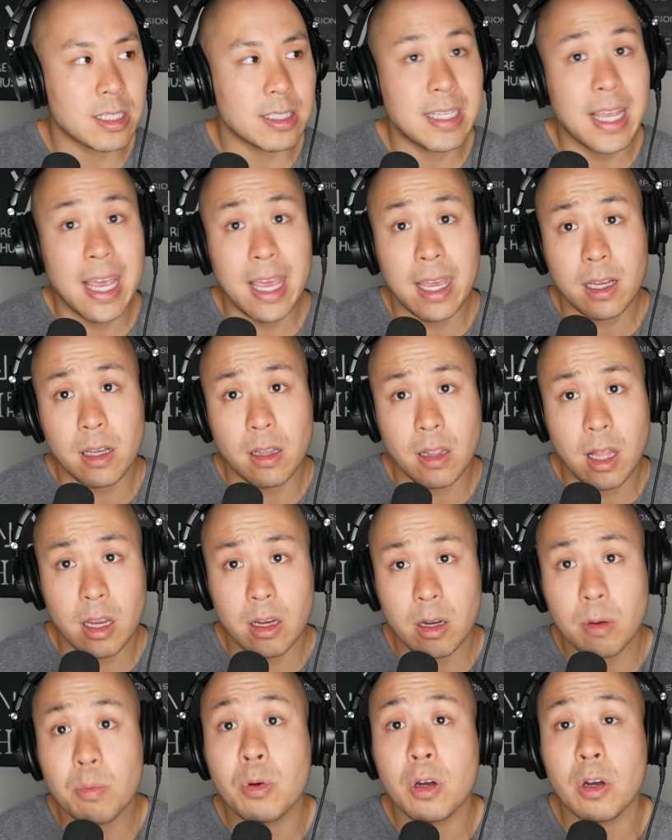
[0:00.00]
take a lot of
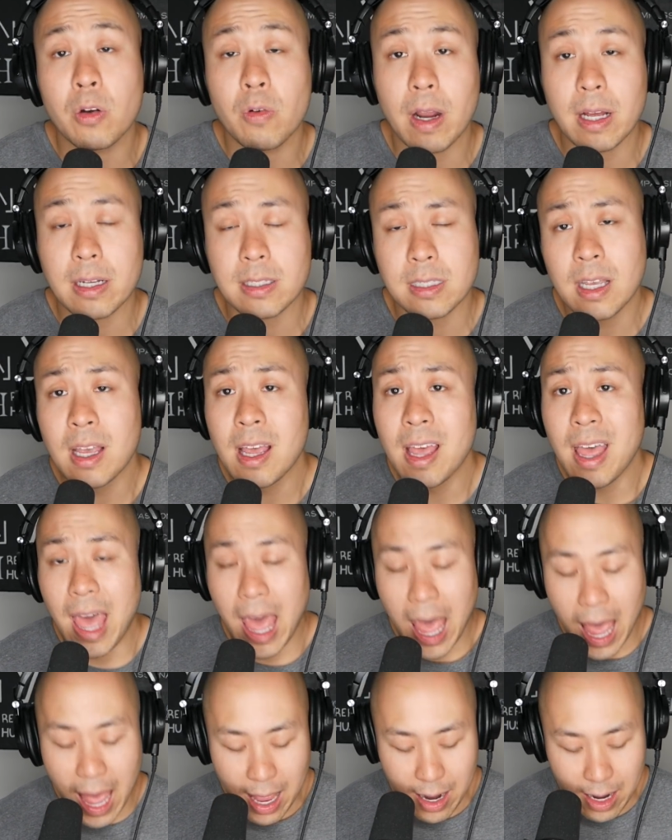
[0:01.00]
your prereqs
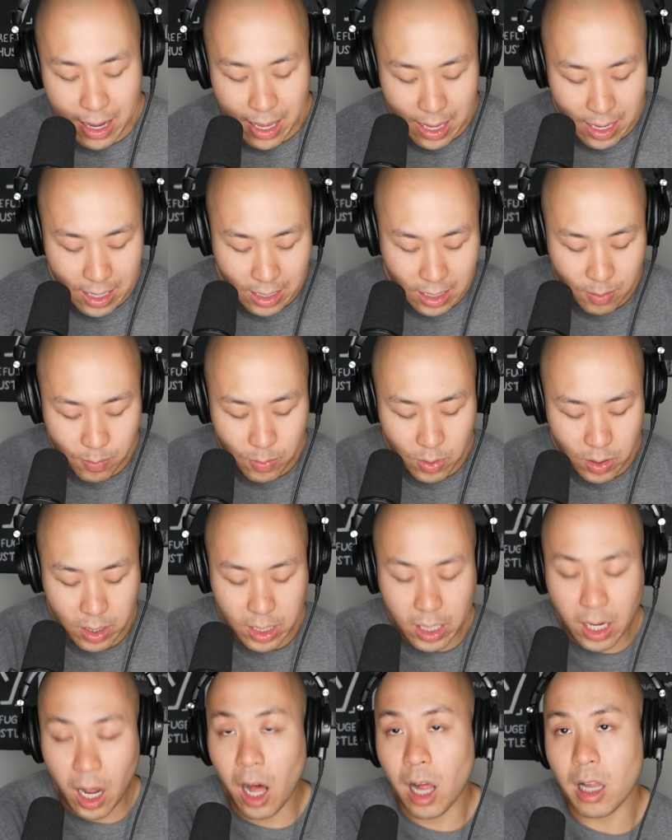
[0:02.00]
at a
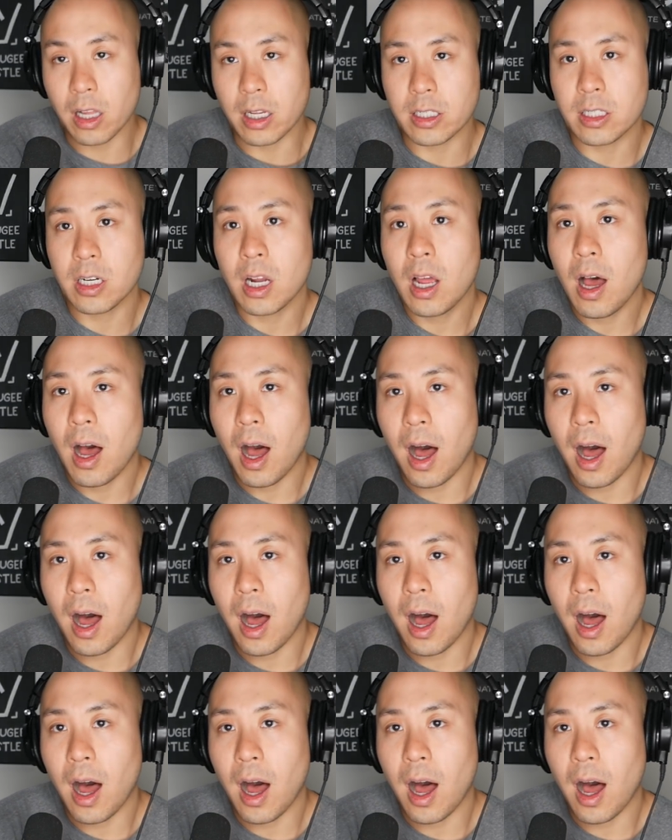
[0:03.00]
community college.